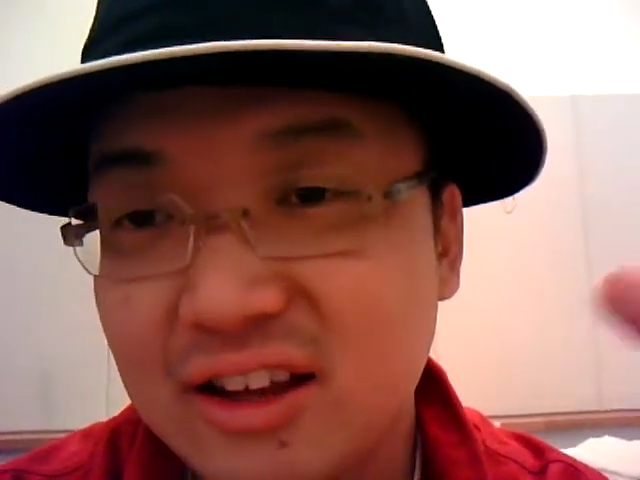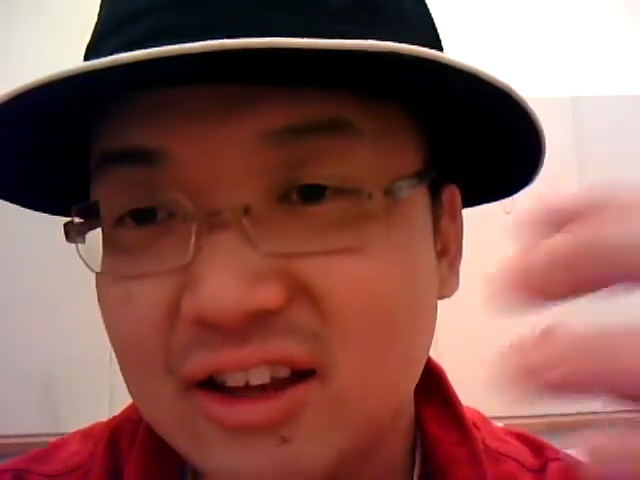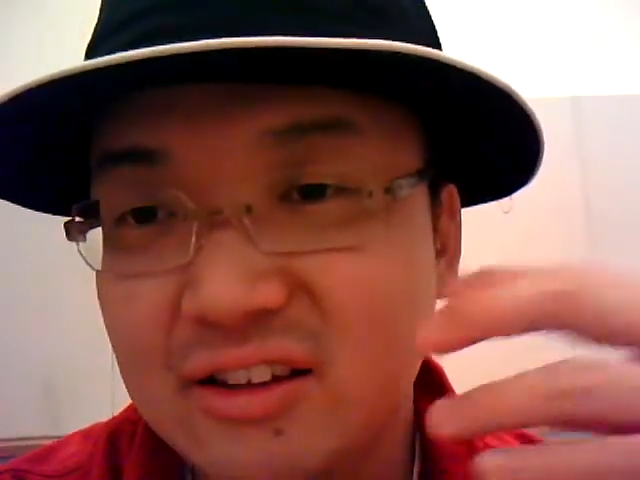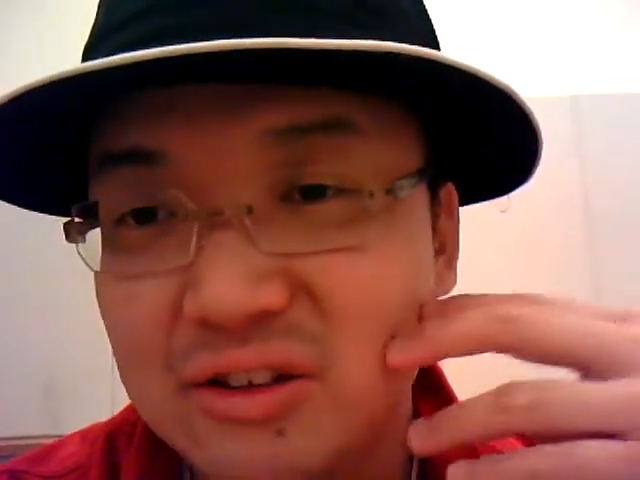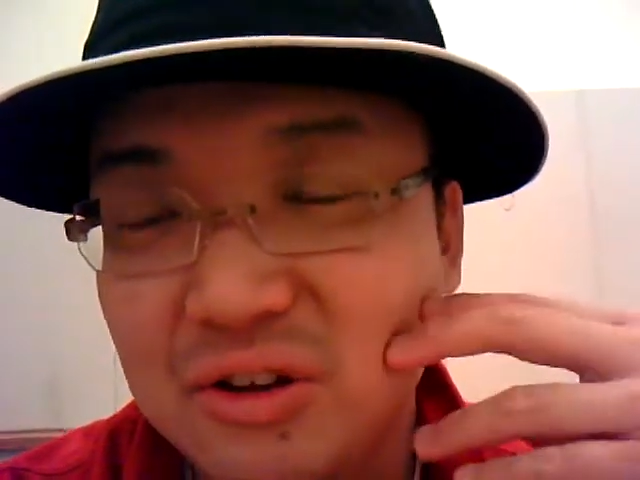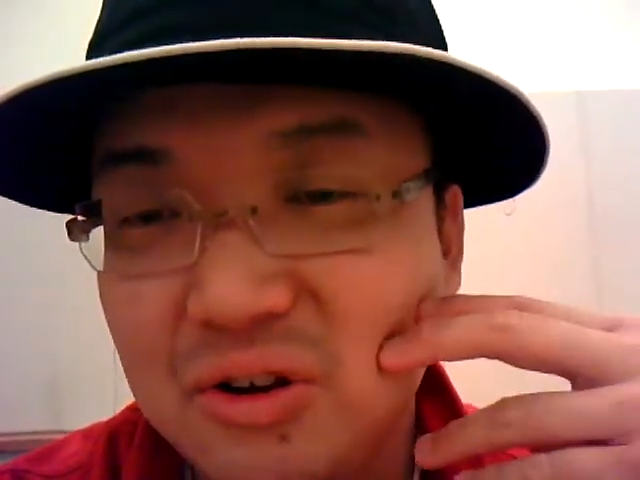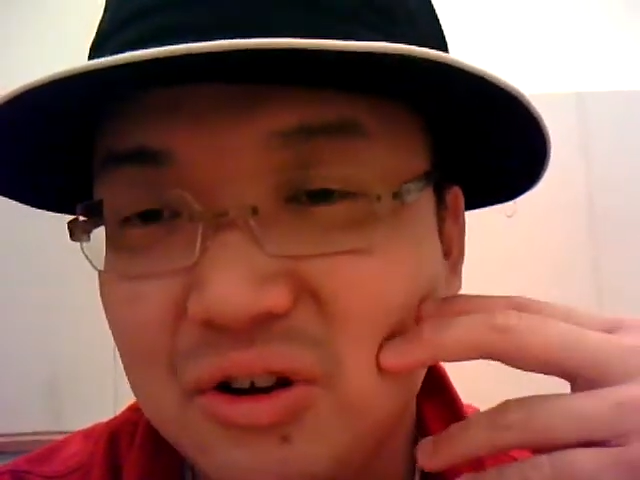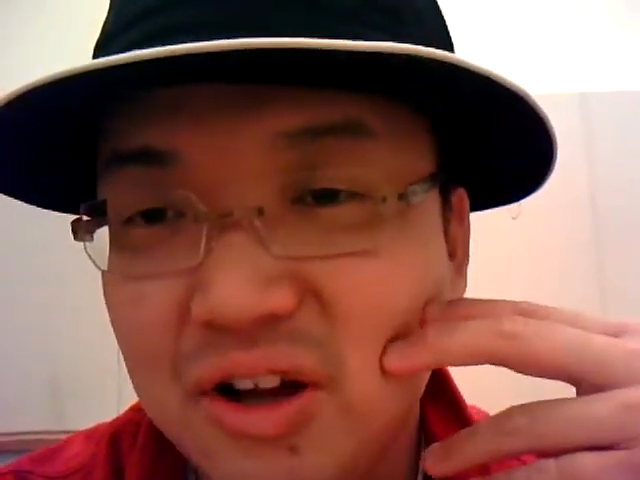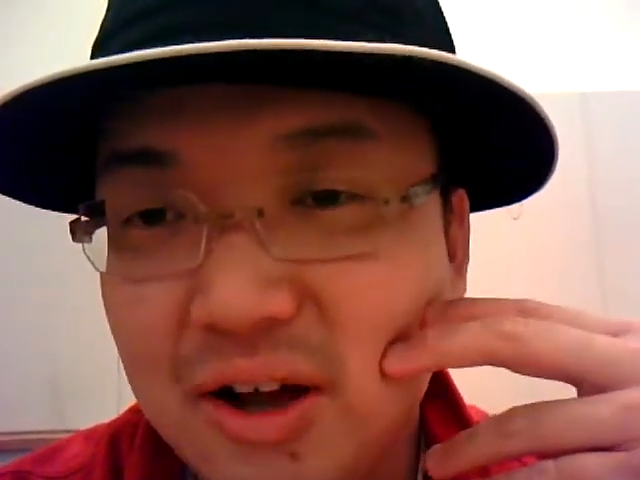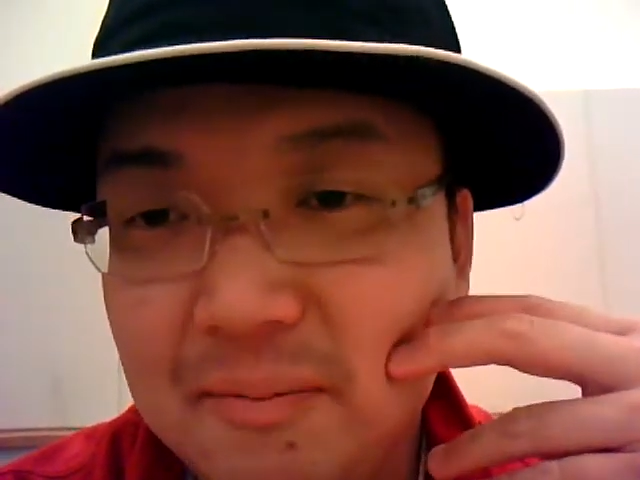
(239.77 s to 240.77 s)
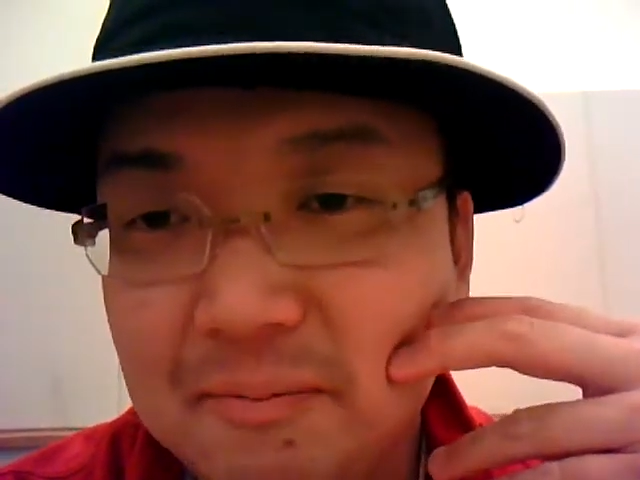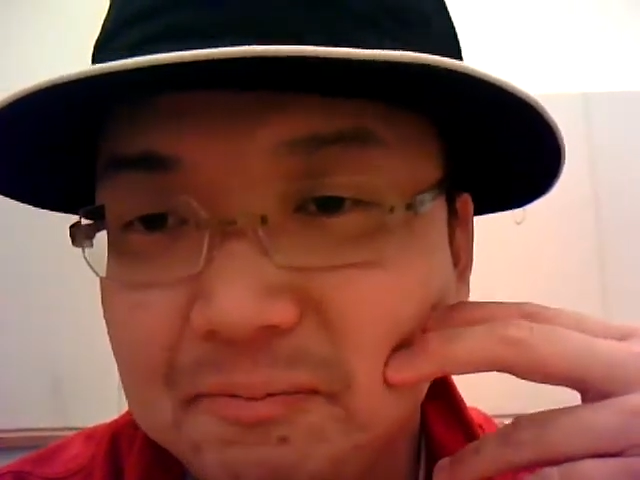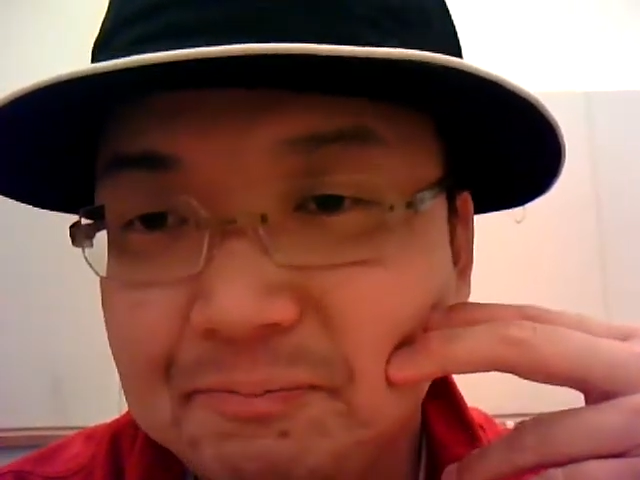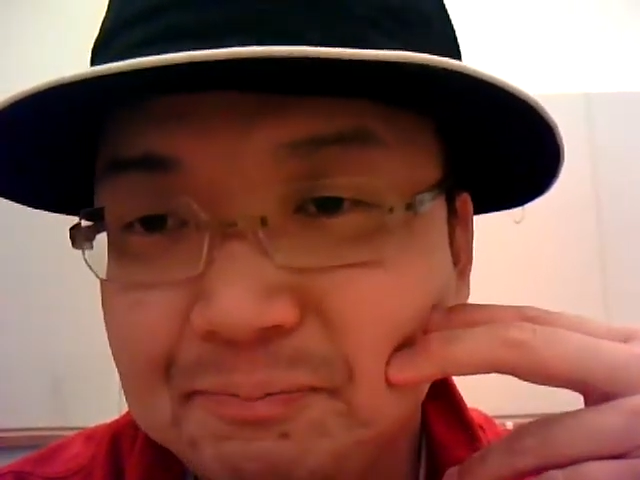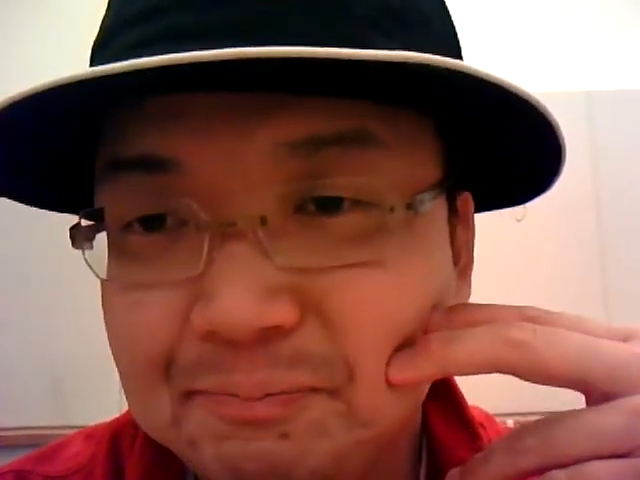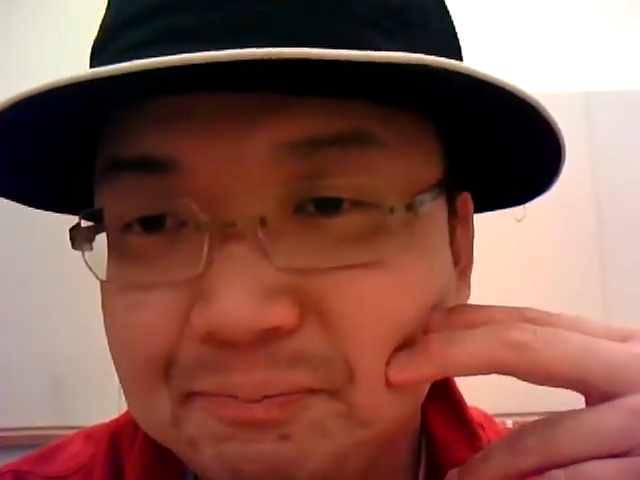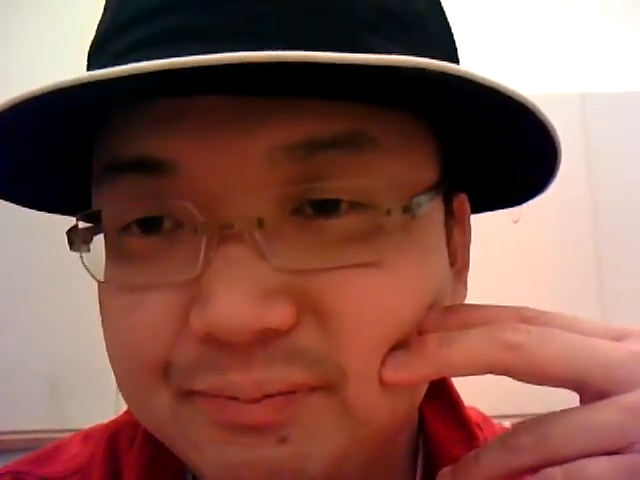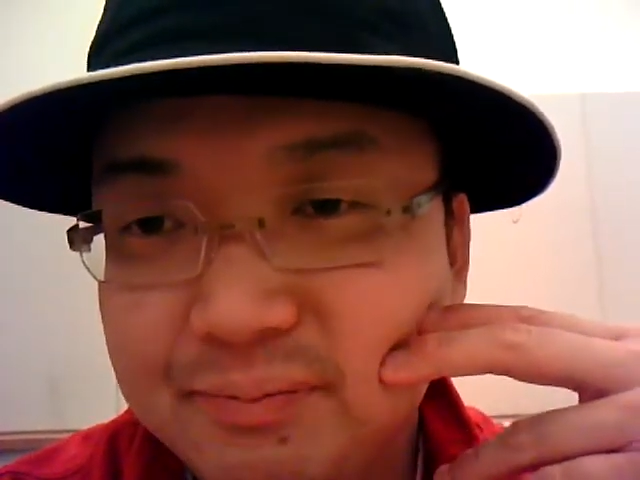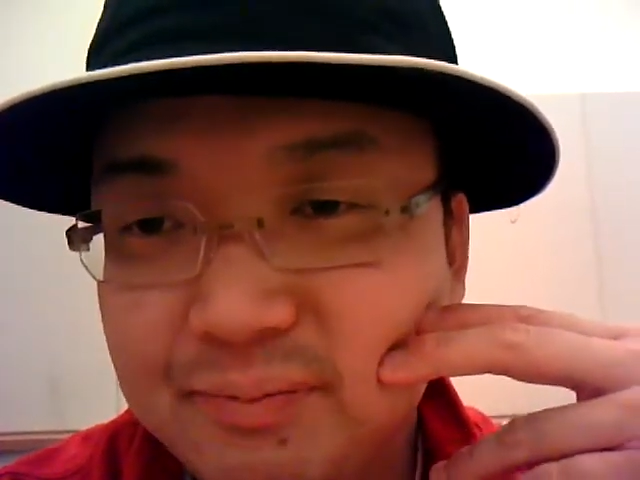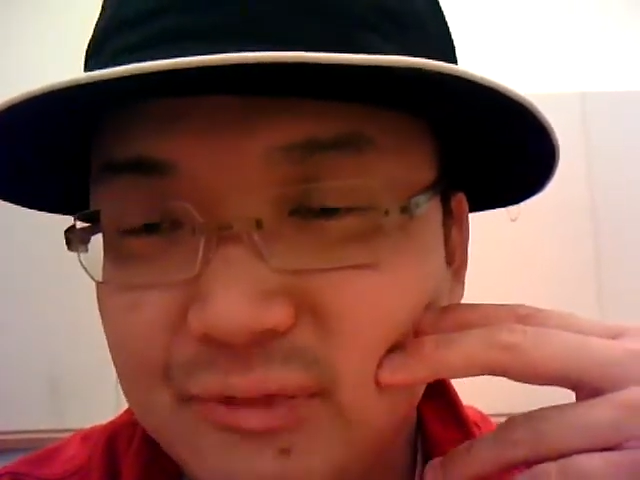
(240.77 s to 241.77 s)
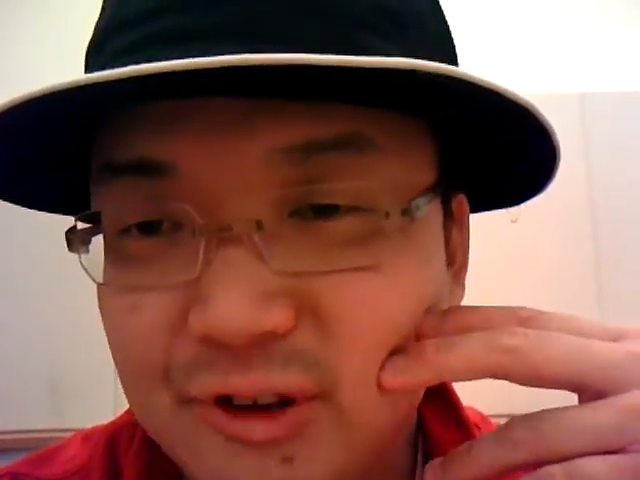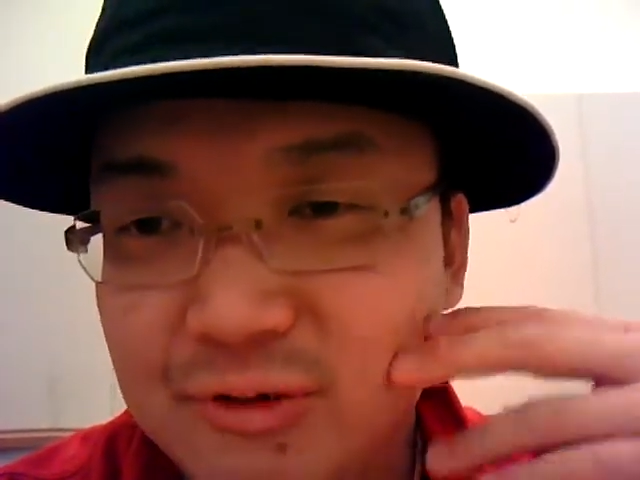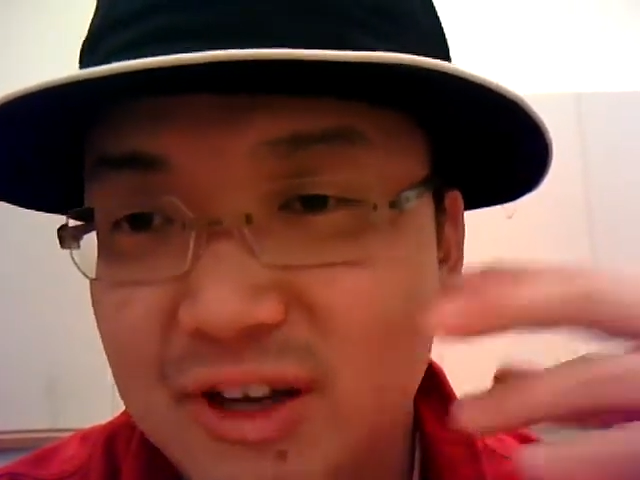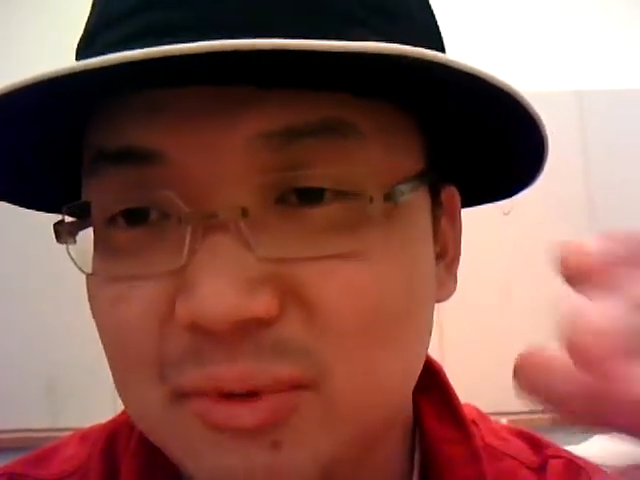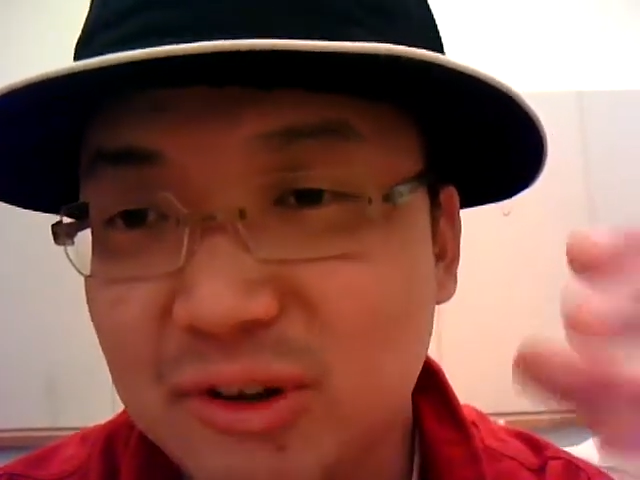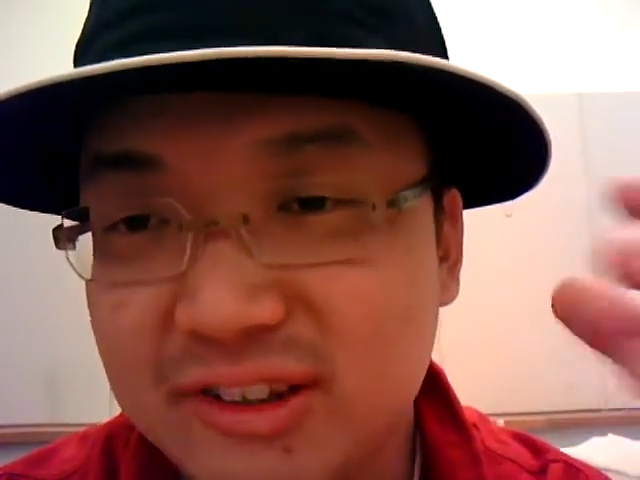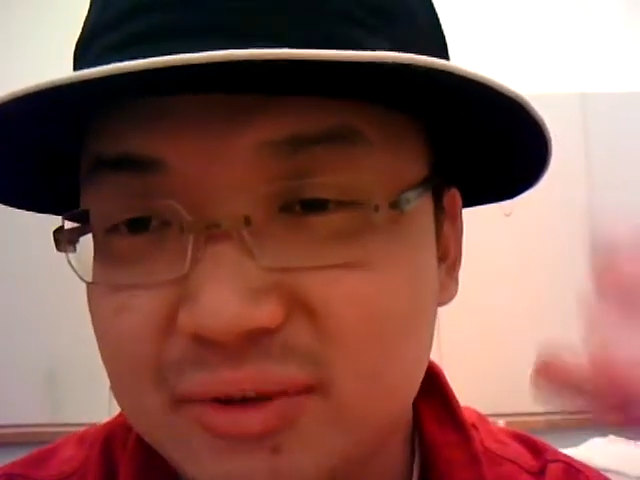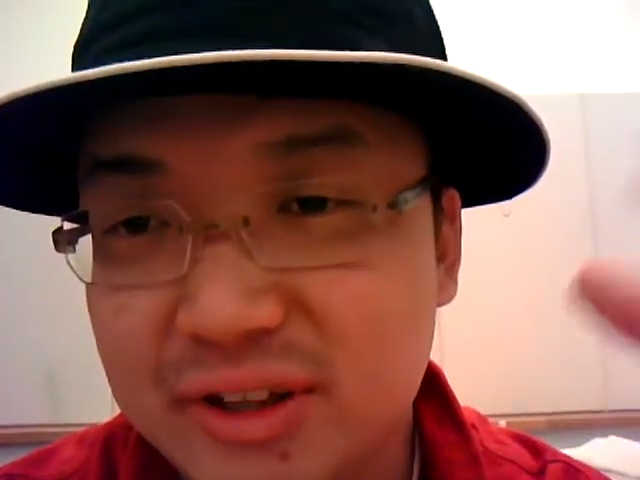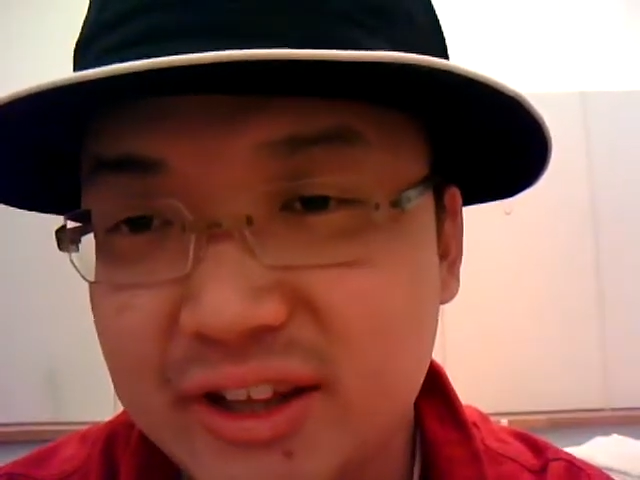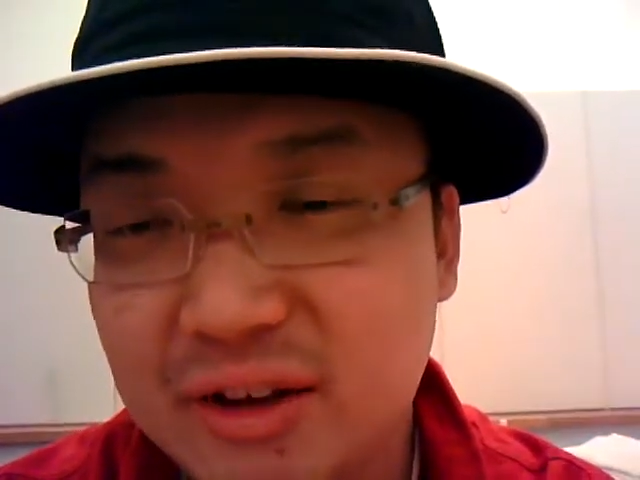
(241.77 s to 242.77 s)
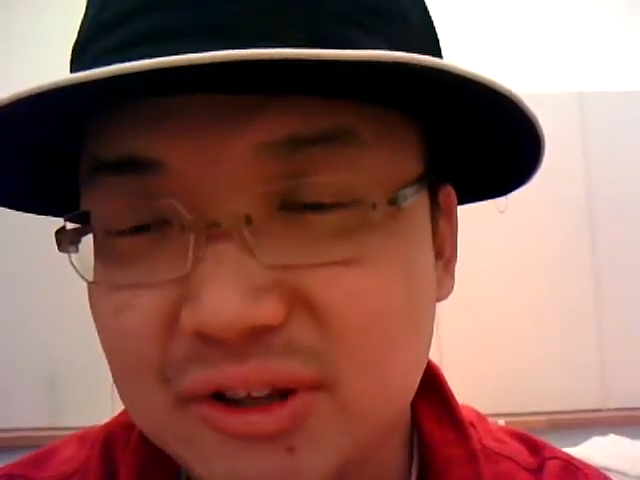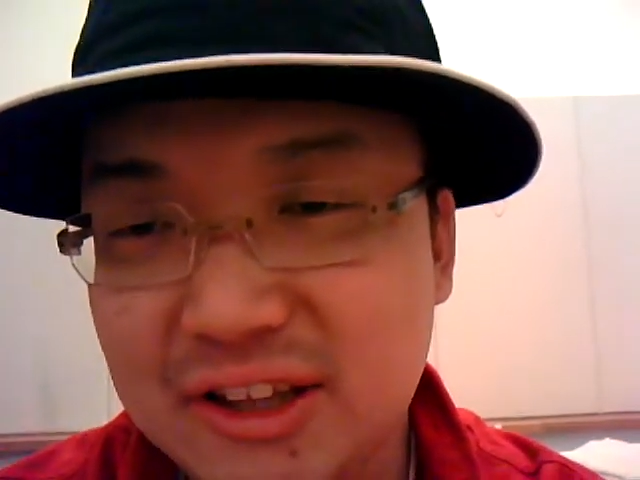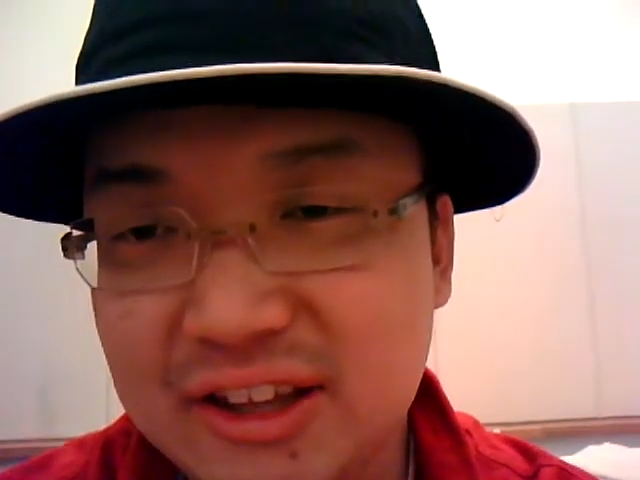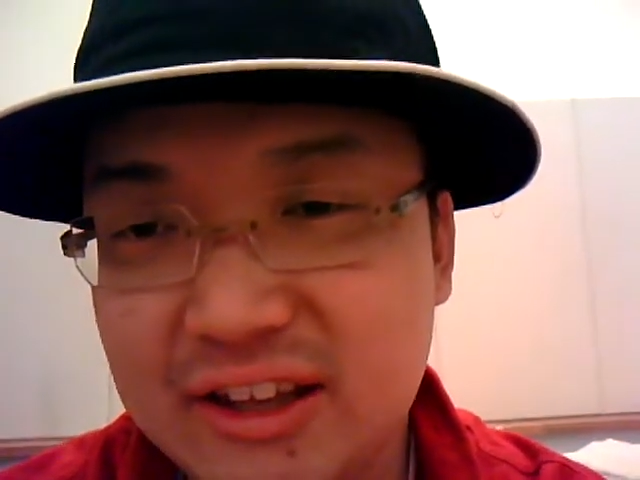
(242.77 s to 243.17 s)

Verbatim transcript: So um, we get more excited with the, with the data